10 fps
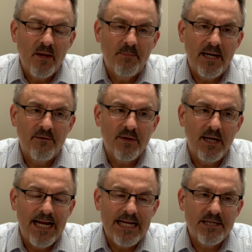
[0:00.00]
But
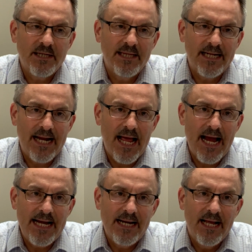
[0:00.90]
nevertheless, in the
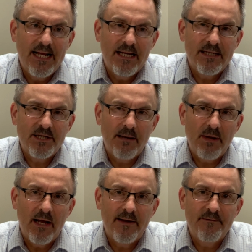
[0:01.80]
night, some
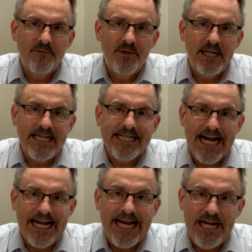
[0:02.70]
of the
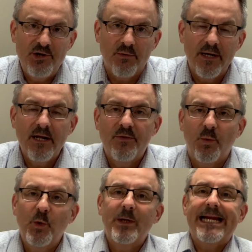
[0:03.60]
Sanhedrin, the
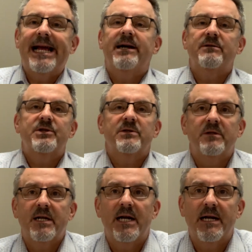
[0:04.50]
ruling council,
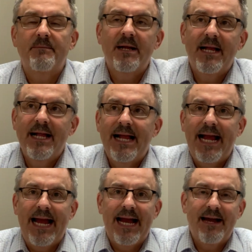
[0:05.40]
come,
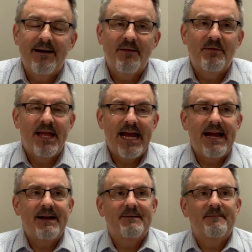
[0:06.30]
and
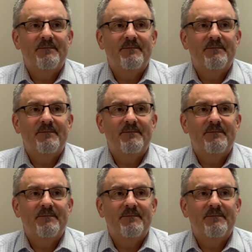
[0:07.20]
they